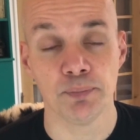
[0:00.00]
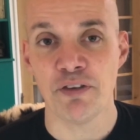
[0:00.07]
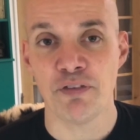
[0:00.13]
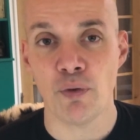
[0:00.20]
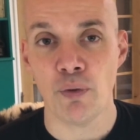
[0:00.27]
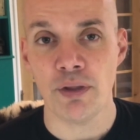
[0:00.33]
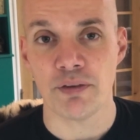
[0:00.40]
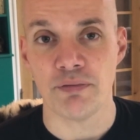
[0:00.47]
In the
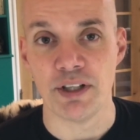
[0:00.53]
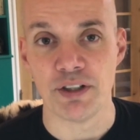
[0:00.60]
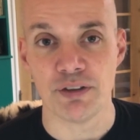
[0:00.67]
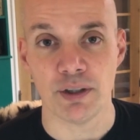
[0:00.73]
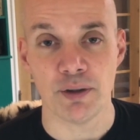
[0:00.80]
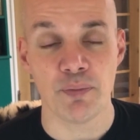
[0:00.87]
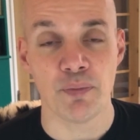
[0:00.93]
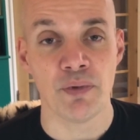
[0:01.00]
fourth
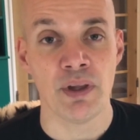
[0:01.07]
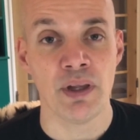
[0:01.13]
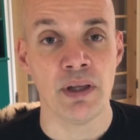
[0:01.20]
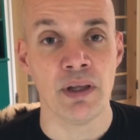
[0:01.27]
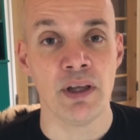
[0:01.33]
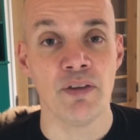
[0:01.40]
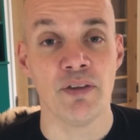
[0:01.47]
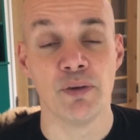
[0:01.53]
adventure,
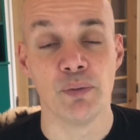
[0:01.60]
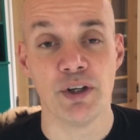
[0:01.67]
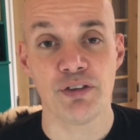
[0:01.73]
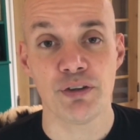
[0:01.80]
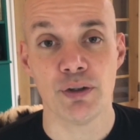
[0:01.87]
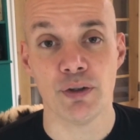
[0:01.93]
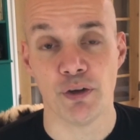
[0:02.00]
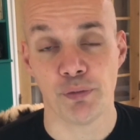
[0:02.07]
the
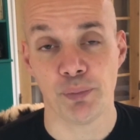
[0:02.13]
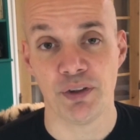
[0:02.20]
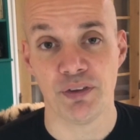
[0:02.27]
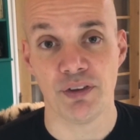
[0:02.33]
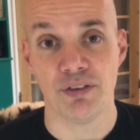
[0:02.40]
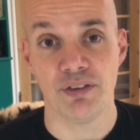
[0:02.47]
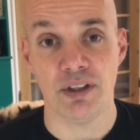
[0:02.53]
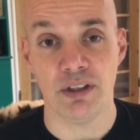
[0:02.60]
rescue of
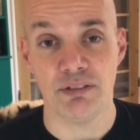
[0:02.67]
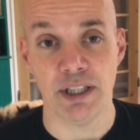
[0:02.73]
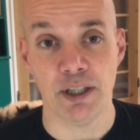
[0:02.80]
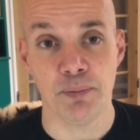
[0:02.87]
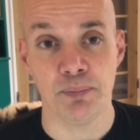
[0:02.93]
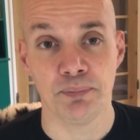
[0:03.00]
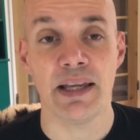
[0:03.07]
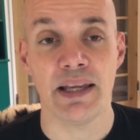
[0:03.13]
Princess
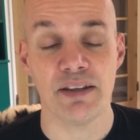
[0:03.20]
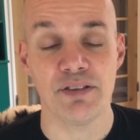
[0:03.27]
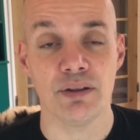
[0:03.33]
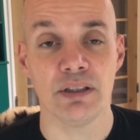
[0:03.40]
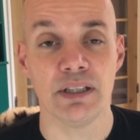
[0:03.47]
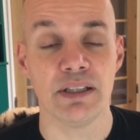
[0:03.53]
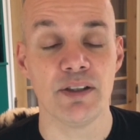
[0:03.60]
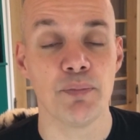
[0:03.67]
Sylvia, I
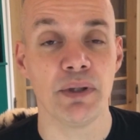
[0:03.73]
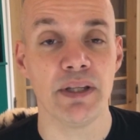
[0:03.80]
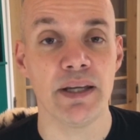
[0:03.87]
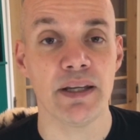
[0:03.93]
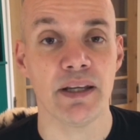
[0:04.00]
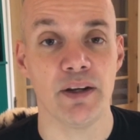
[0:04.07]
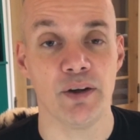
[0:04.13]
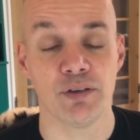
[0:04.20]
actually let the player
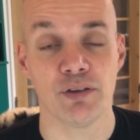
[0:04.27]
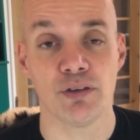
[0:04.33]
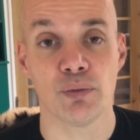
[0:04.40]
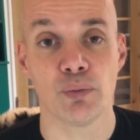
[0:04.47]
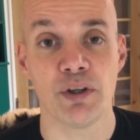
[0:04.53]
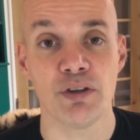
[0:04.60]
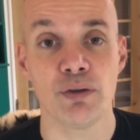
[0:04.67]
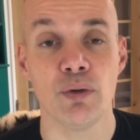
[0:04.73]

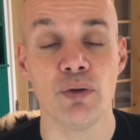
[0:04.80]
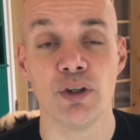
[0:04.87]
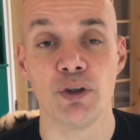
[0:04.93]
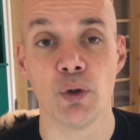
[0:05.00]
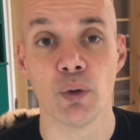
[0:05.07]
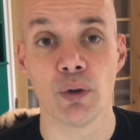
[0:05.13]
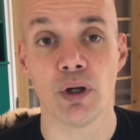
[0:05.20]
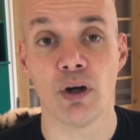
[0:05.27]
characters rescue the
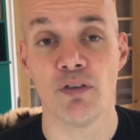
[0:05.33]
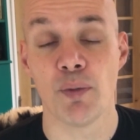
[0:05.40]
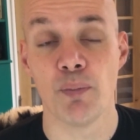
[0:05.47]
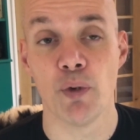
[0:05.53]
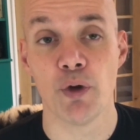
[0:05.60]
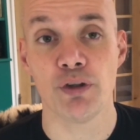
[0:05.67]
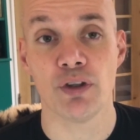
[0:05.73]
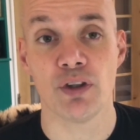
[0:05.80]
daughter of the
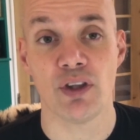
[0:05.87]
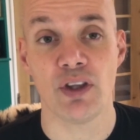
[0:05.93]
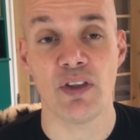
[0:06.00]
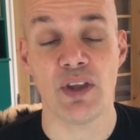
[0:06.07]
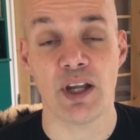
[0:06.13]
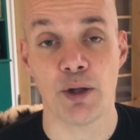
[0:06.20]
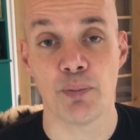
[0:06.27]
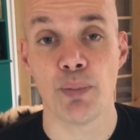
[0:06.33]
merchant
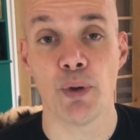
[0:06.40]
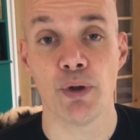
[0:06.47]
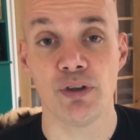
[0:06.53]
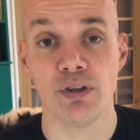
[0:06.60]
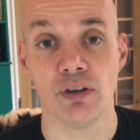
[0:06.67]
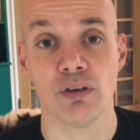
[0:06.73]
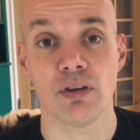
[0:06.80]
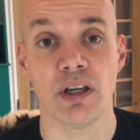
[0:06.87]
that had
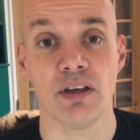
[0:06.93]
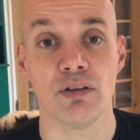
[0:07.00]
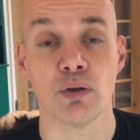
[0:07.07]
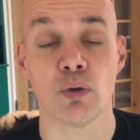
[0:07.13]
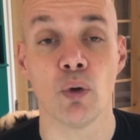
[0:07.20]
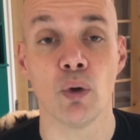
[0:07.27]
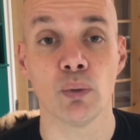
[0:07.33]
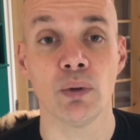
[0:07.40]
purchased Castle
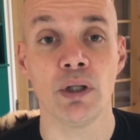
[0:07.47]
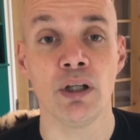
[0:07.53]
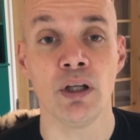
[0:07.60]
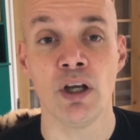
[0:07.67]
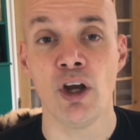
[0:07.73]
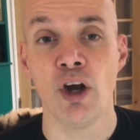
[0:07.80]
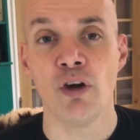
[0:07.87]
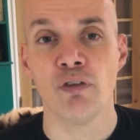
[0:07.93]
Caldwell
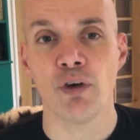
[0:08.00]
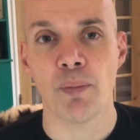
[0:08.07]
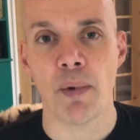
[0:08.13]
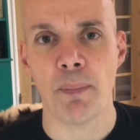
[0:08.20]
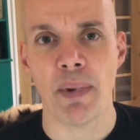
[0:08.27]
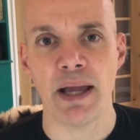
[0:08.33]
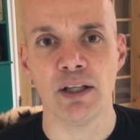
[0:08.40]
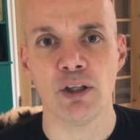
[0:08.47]
from a
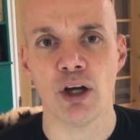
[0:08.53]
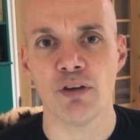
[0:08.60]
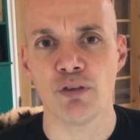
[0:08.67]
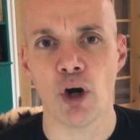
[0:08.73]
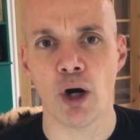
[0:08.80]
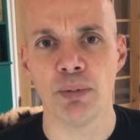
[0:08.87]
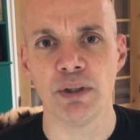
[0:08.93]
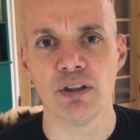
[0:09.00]
band of
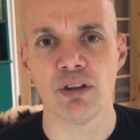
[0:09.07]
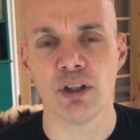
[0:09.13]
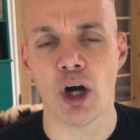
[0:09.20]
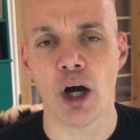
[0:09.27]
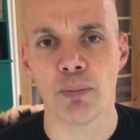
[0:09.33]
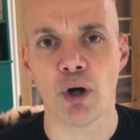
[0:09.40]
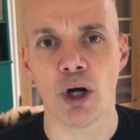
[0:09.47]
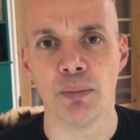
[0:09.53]
goblins and
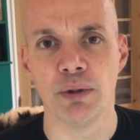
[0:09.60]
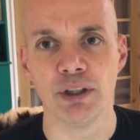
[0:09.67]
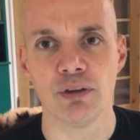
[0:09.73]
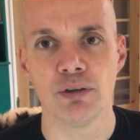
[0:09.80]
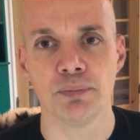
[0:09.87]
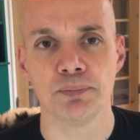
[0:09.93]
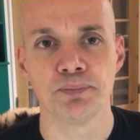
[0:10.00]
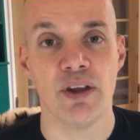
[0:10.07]

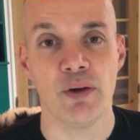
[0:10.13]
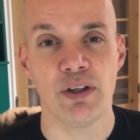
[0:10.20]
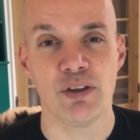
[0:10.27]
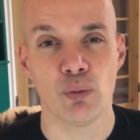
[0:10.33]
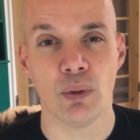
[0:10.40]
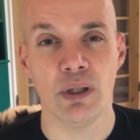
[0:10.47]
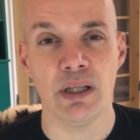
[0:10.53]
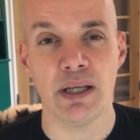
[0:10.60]
hobgoblins. There
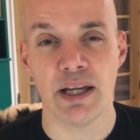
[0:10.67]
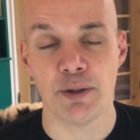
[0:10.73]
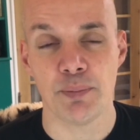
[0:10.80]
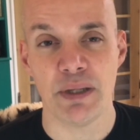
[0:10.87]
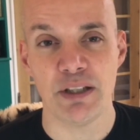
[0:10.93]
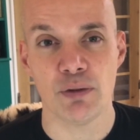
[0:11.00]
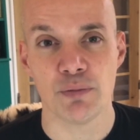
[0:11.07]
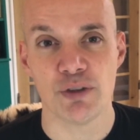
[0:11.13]
as well, I had
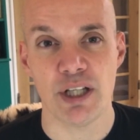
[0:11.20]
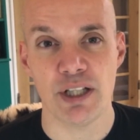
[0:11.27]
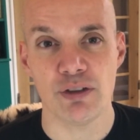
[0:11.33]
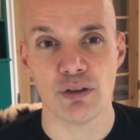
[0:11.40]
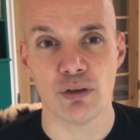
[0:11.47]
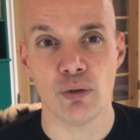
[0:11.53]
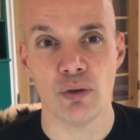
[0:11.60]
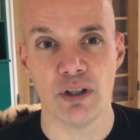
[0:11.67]
made some
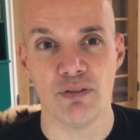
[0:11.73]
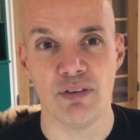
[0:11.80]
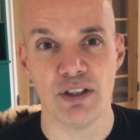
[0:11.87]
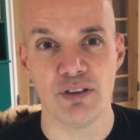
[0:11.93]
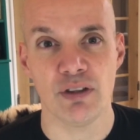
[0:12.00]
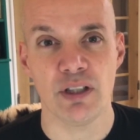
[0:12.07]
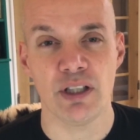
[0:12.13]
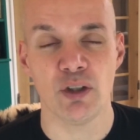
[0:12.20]
changes to the
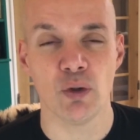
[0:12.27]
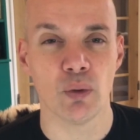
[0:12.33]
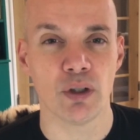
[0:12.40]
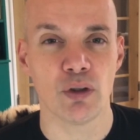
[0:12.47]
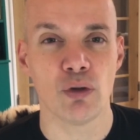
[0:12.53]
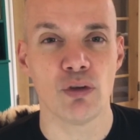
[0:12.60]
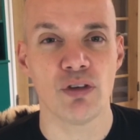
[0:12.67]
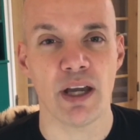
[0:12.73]
adventure in
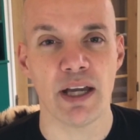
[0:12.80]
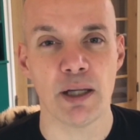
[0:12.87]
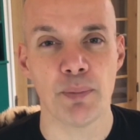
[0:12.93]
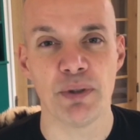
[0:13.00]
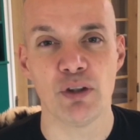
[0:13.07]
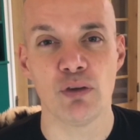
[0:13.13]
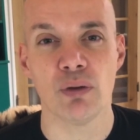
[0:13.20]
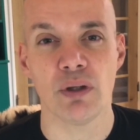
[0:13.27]
order to tie it a
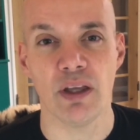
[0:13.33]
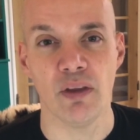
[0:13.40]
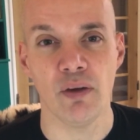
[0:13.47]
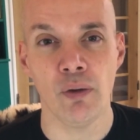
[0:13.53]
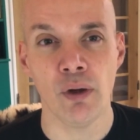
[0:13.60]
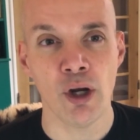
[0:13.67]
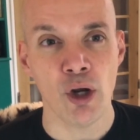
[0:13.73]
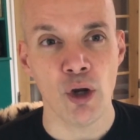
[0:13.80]
bit
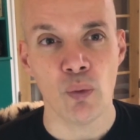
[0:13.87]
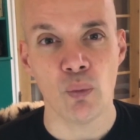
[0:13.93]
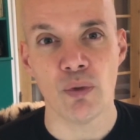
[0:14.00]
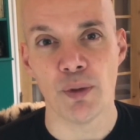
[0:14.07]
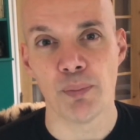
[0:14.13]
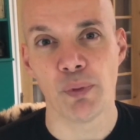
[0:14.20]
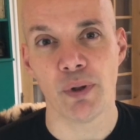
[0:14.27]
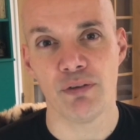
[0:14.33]
together
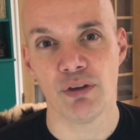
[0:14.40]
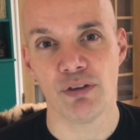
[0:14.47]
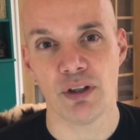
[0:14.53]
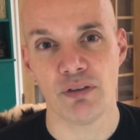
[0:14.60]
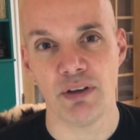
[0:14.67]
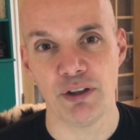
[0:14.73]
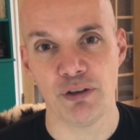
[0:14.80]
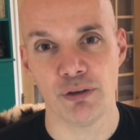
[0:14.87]
with the previous
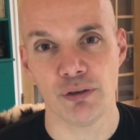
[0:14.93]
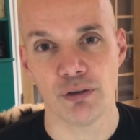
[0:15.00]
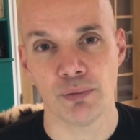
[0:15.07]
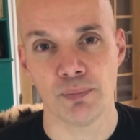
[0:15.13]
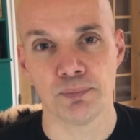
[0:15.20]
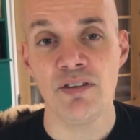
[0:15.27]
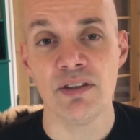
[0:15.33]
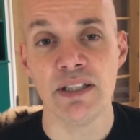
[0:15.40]
adventures.
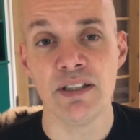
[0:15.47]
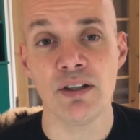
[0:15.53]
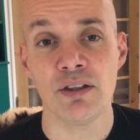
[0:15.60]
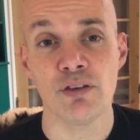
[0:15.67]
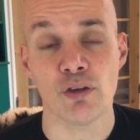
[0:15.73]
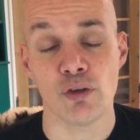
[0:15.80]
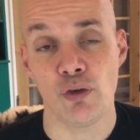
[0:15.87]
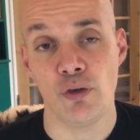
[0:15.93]
This leads
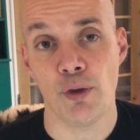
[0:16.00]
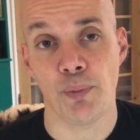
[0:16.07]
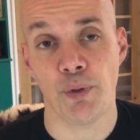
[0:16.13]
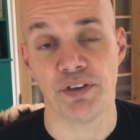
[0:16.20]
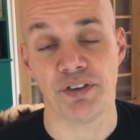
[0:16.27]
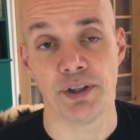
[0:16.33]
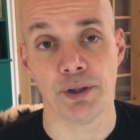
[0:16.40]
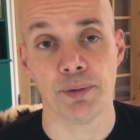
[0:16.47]
us to the
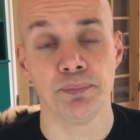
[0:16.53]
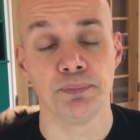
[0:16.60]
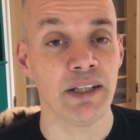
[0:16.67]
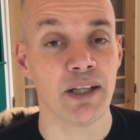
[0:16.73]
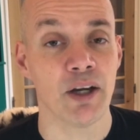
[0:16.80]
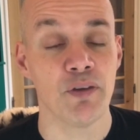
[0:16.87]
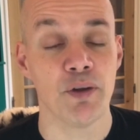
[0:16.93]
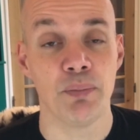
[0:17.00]
present. Right
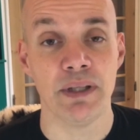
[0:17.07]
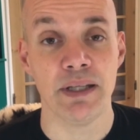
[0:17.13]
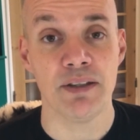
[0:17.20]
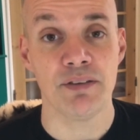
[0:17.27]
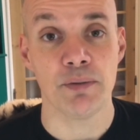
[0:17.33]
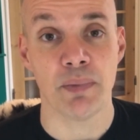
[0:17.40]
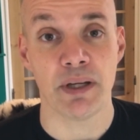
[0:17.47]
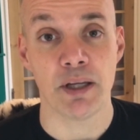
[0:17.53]
now, the
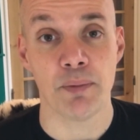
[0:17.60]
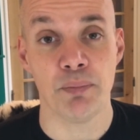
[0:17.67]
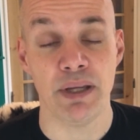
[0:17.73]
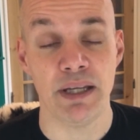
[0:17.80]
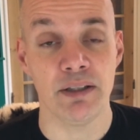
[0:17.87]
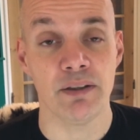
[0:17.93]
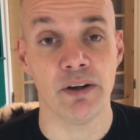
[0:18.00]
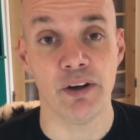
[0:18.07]
players in my
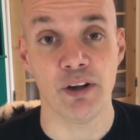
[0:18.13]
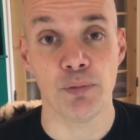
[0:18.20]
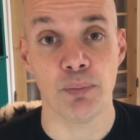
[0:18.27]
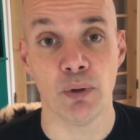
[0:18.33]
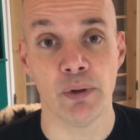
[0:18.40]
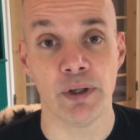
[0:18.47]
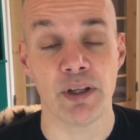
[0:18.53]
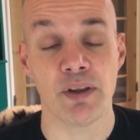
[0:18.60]
campaign are
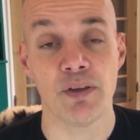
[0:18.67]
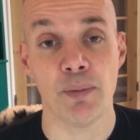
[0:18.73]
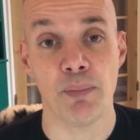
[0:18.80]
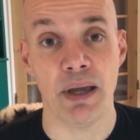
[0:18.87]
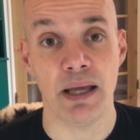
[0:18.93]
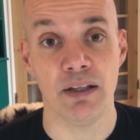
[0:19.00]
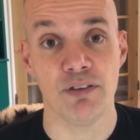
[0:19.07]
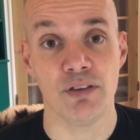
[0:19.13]
exploring the
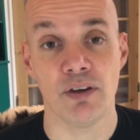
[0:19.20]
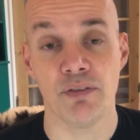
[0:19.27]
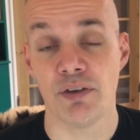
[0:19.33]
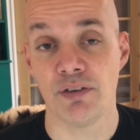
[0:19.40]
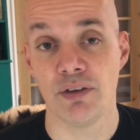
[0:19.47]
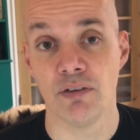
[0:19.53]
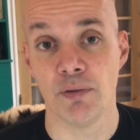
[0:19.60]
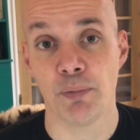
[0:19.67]
Palace of the
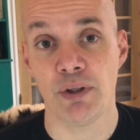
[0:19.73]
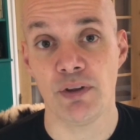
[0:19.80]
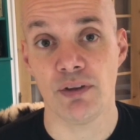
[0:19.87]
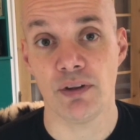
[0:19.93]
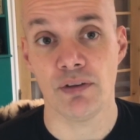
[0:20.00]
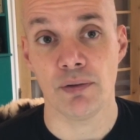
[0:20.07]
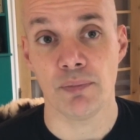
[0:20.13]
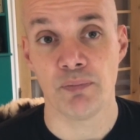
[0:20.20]
Silver
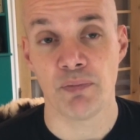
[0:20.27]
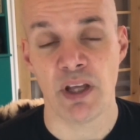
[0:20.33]
Princess.